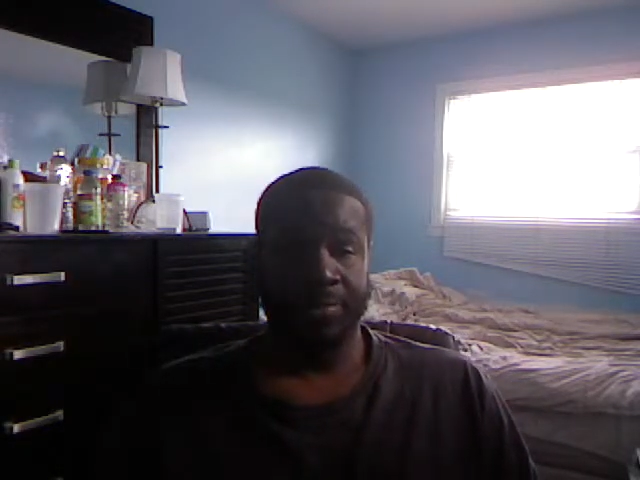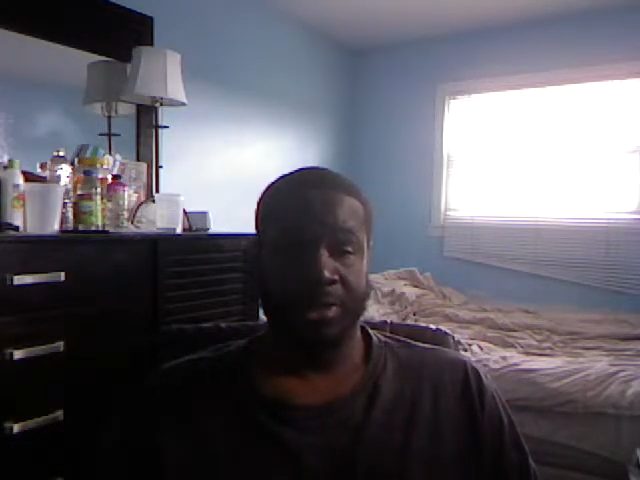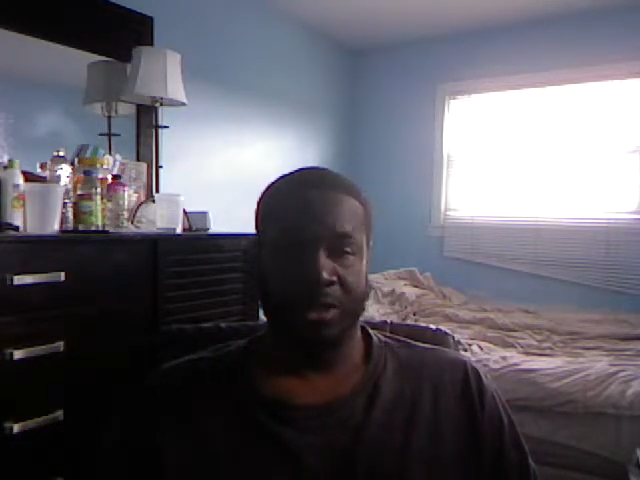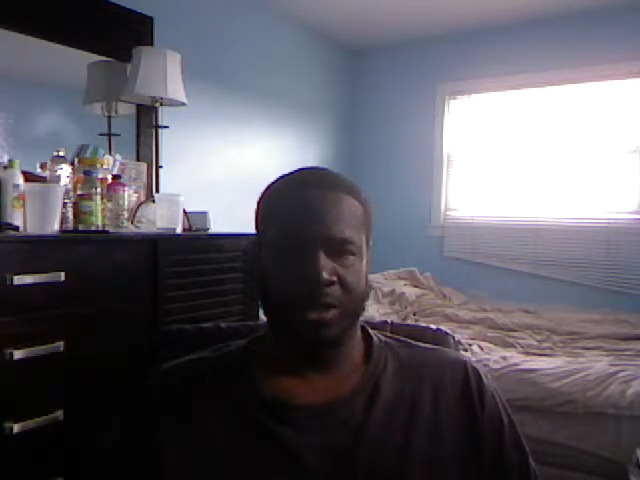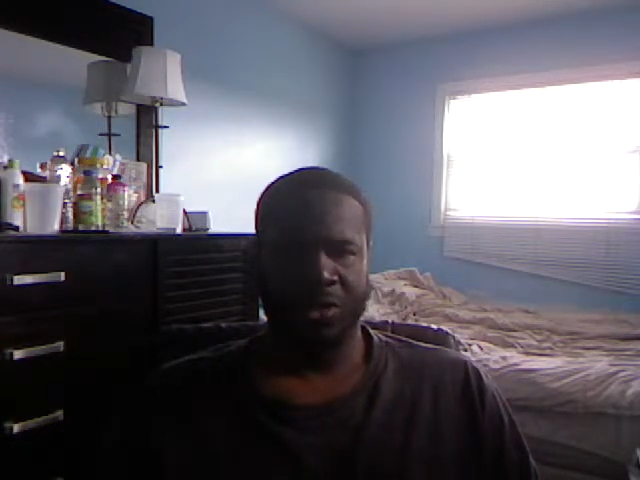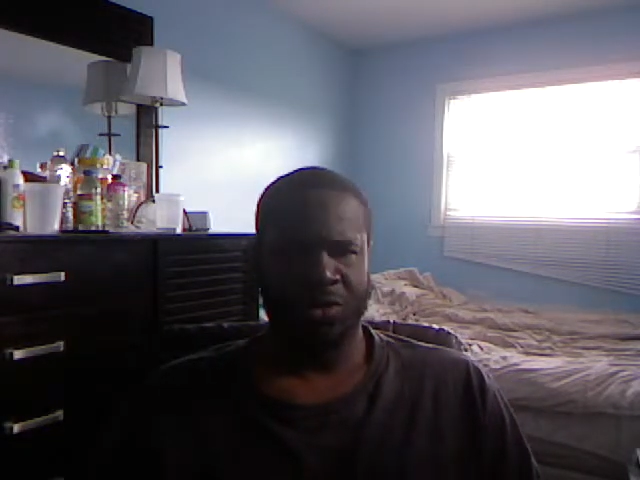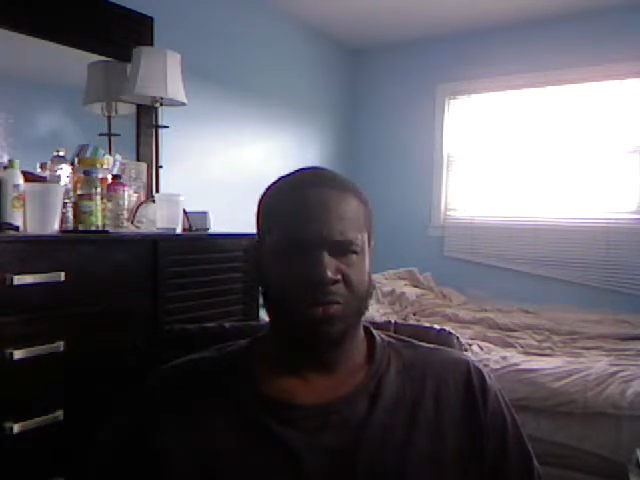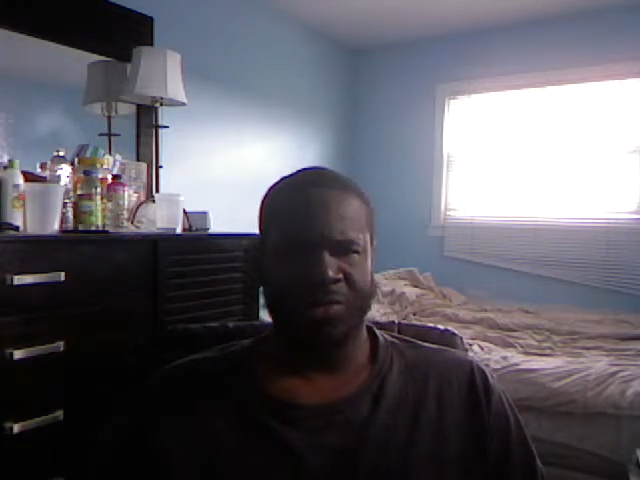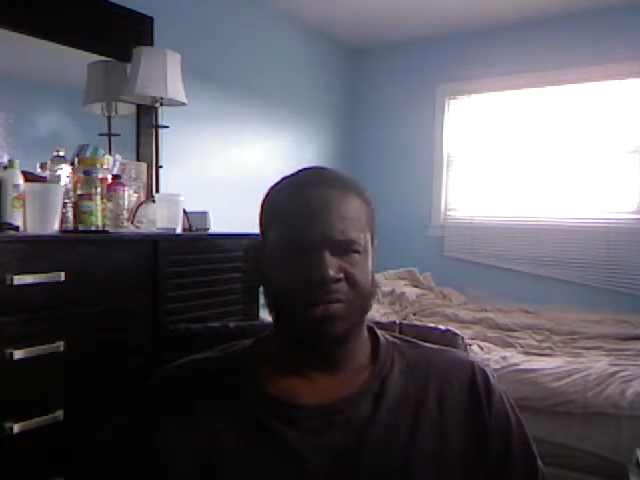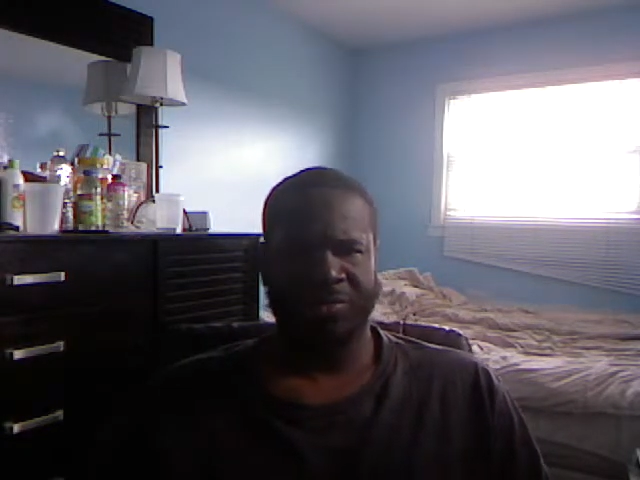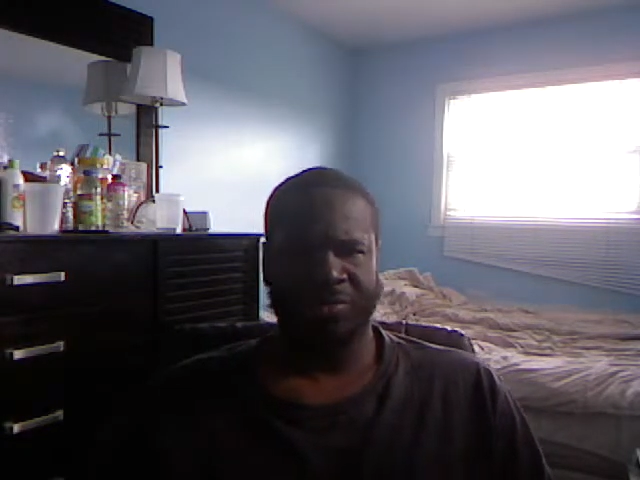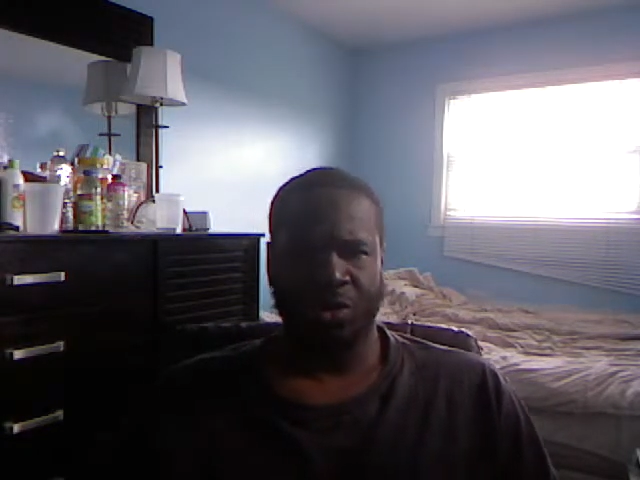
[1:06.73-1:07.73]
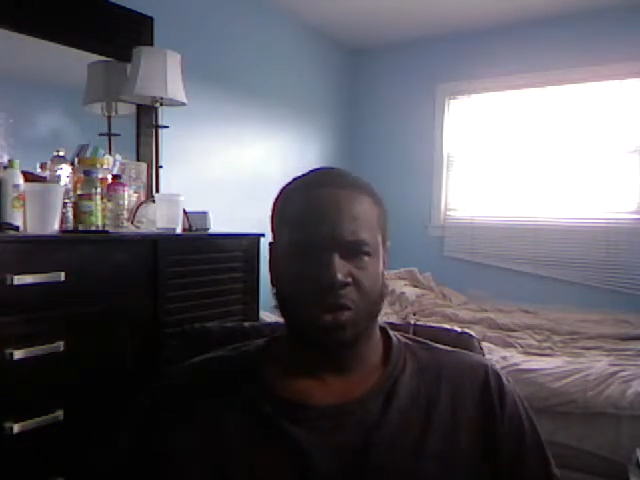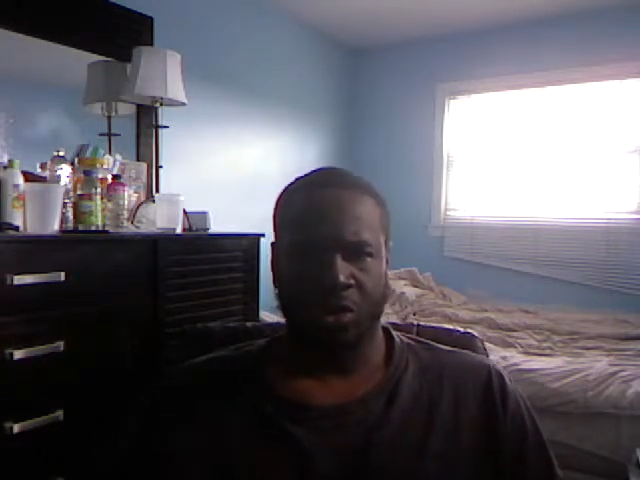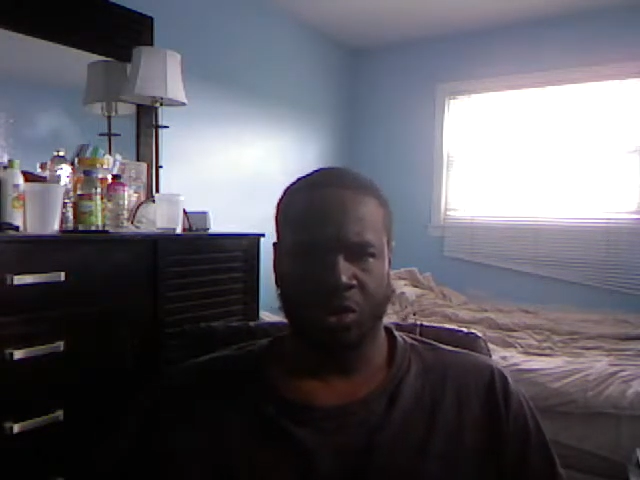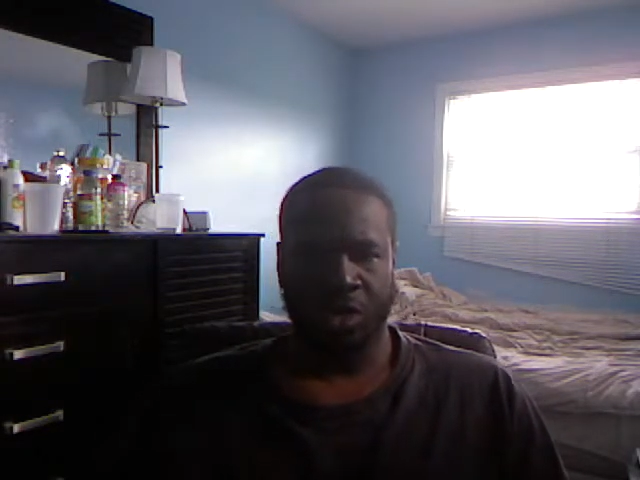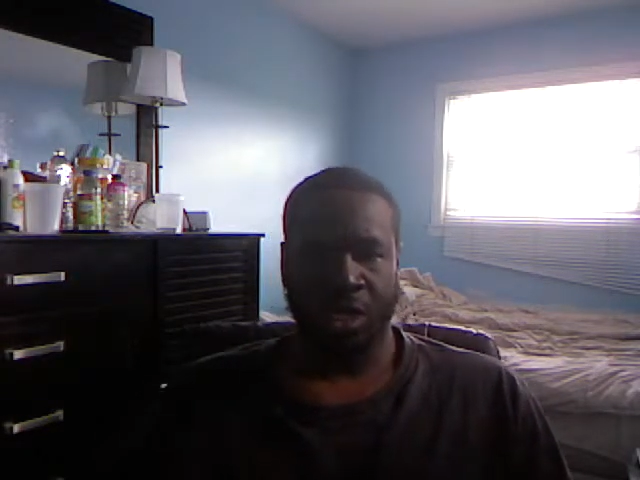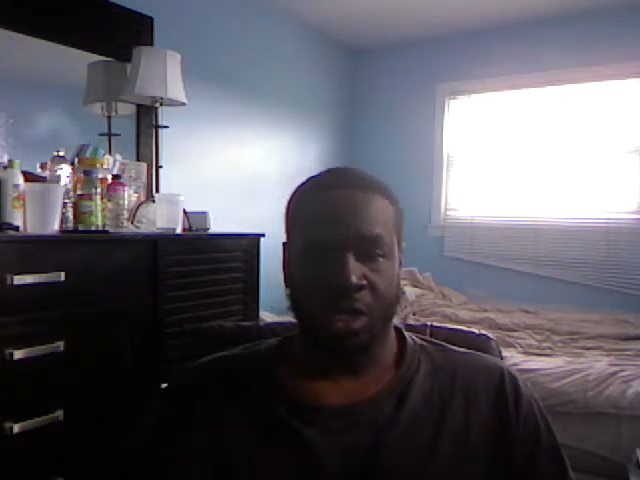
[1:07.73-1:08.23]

but they don't know right from wrong.